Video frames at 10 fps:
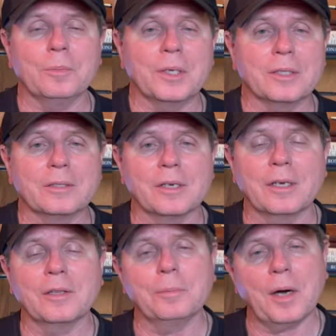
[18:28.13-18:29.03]
but
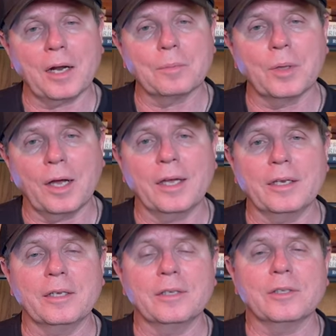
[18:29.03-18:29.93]
the bottom
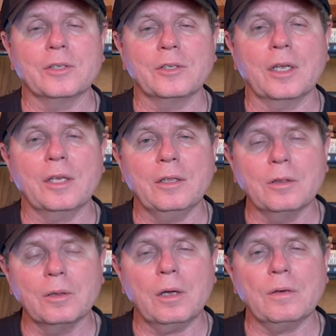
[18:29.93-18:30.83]
line is that he
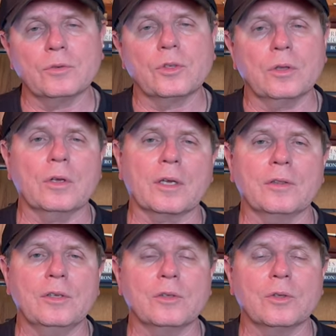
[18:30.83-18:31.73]
loves to look at
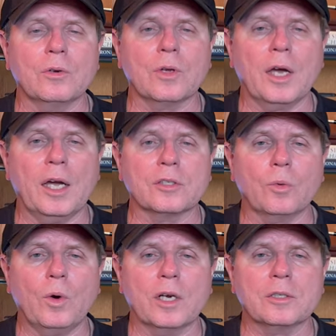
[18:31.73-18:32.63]
these little guys
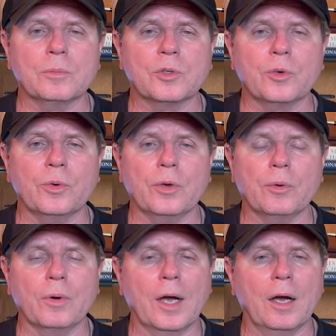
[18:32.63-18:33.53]
and watch them scurry
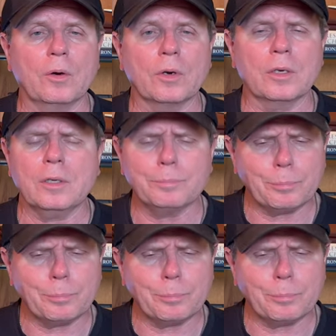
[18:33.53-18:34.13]
around, and he